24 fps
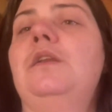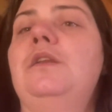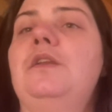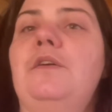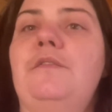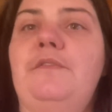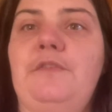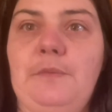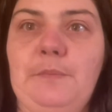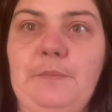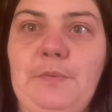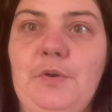
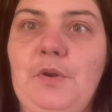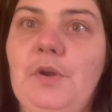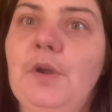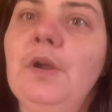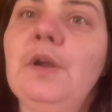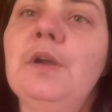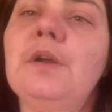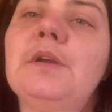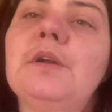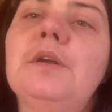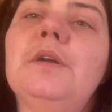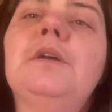November,
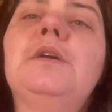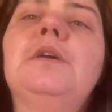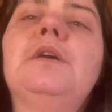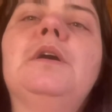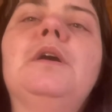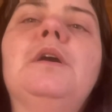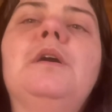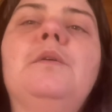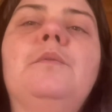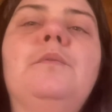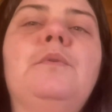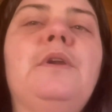
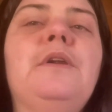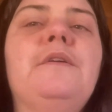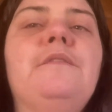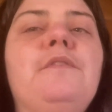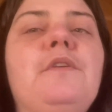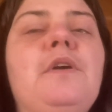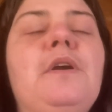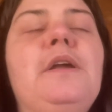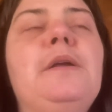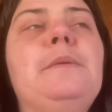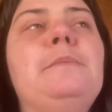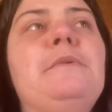
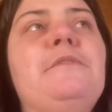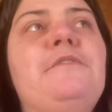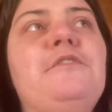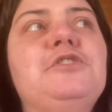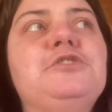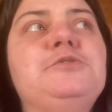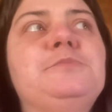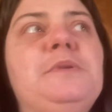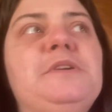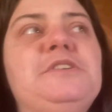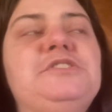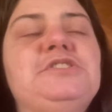whenever I get my
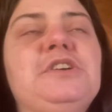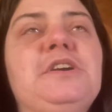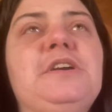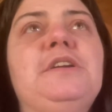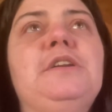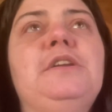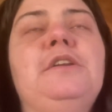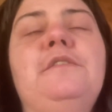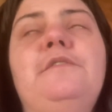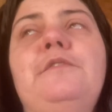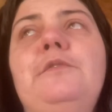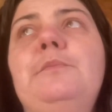first paycheck
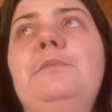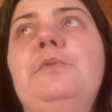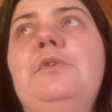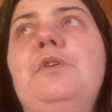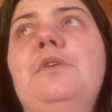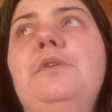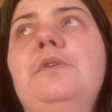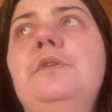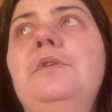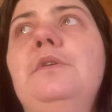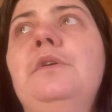in November.